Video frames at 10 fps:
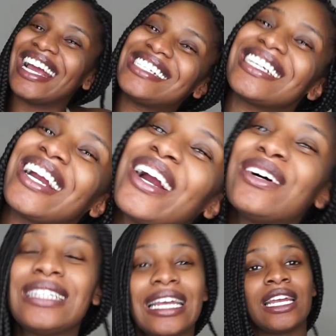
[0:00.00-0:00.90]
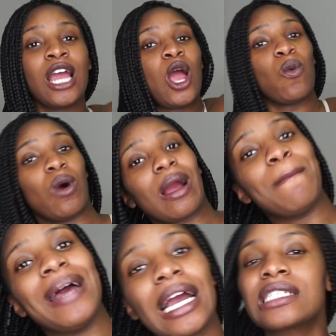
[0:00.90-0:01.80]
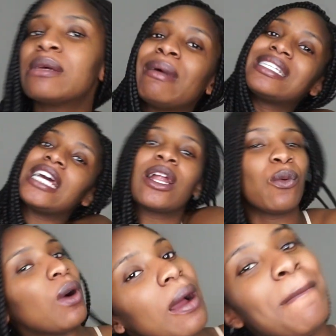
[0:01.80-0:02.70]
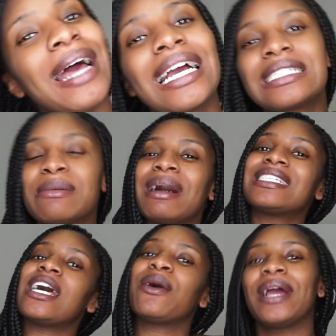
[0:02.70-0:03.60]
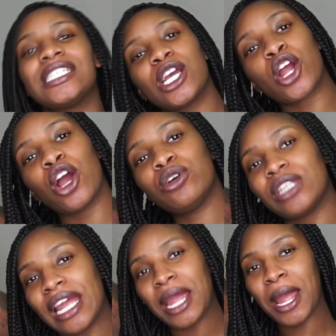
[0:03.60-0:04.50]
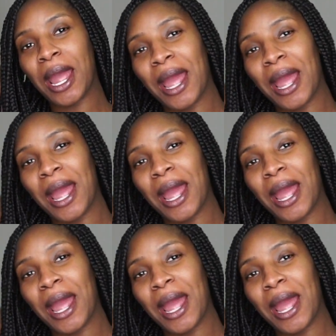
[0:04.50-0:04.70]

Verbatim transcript: It's your girl D. Welcome back to my channel. Welcome back to my channel. It's your girl D.